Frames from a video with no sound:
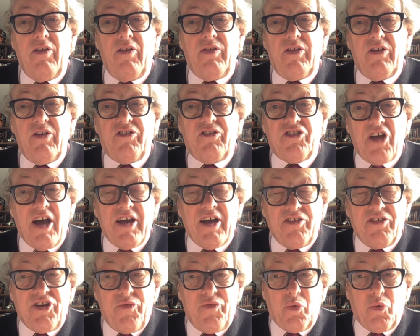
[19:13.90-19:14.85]
the
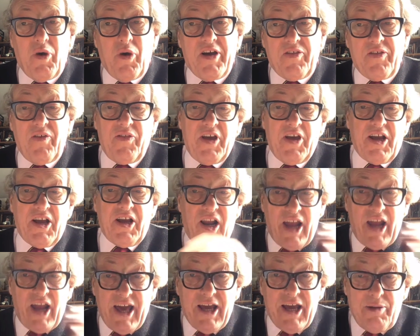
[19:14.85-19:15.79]
scientific way that they
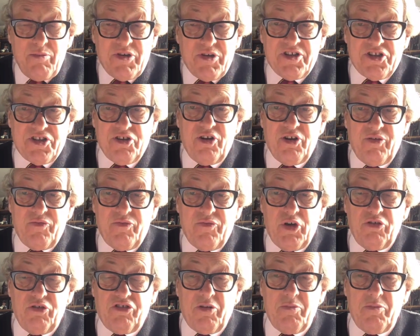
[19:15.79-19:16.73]
claimed to have
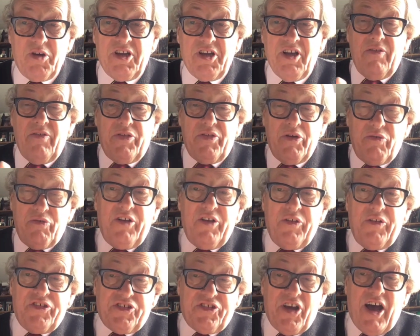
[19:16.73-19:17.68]
used. I mean, the real
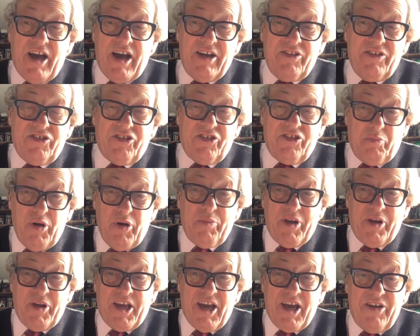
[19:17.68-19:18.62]
science, the
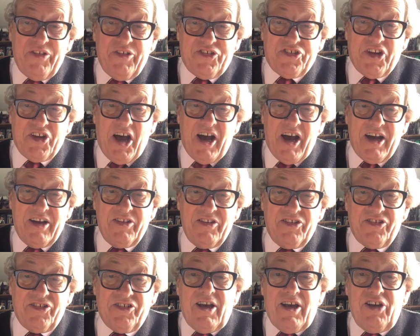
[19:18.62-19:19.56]
public health
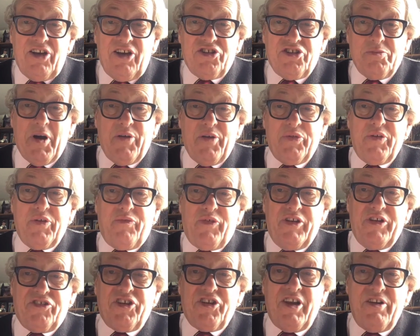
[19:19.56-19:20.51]
science, is about the
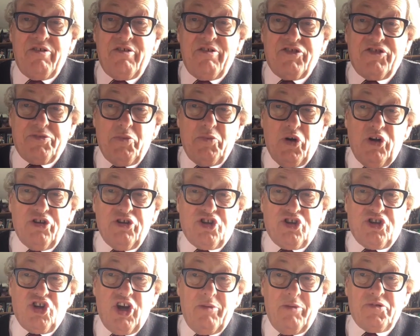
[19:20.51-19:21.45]
flotilla of small
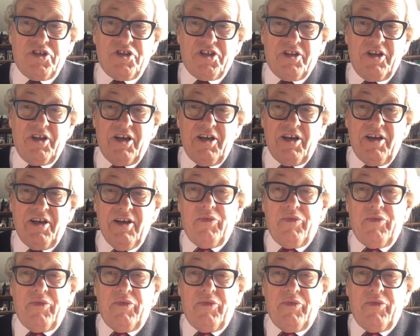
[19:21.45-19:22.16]
ships, the